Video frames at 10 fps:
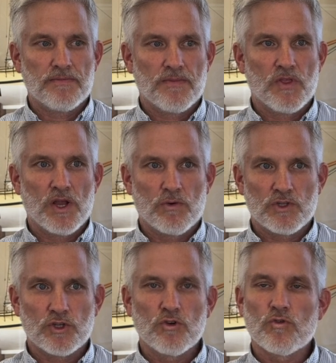there was
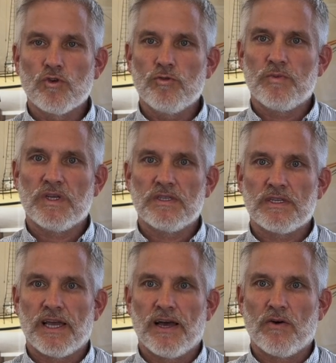a group in
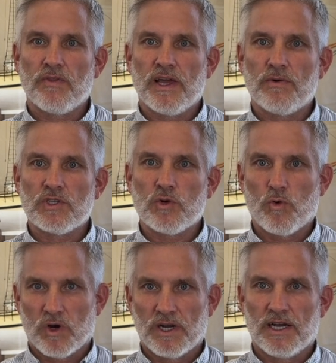town that was
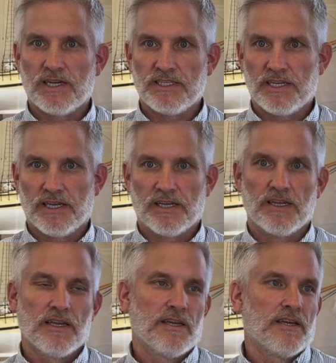organizing
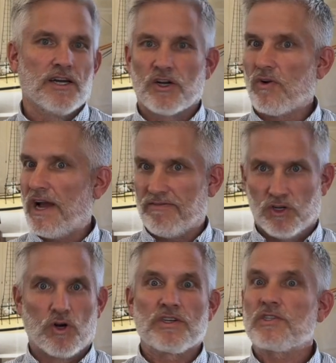a craft and
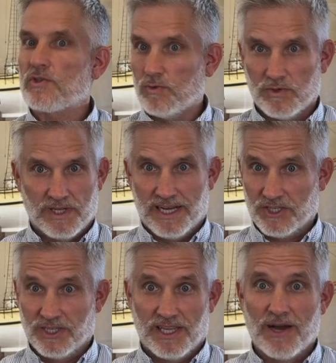arts school.
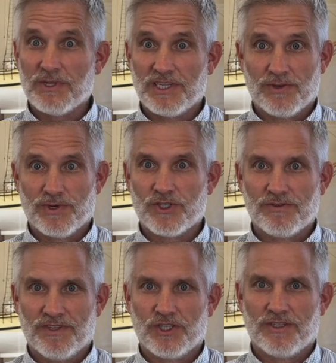Actually, that was the original
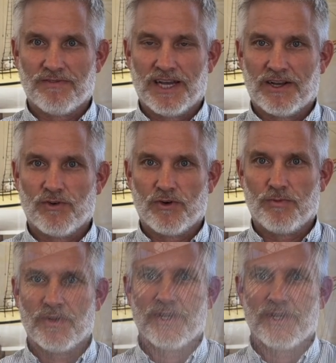vision of that group,